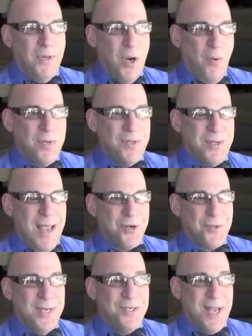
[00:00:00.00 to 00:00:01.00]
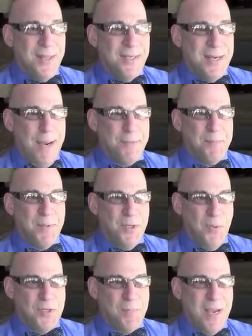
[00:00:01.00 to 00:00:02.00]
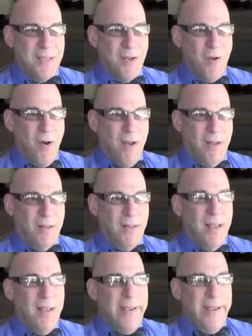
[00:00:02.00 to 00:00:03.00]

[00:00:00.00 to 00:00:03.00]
don't actually send the tapes, but do expect the call.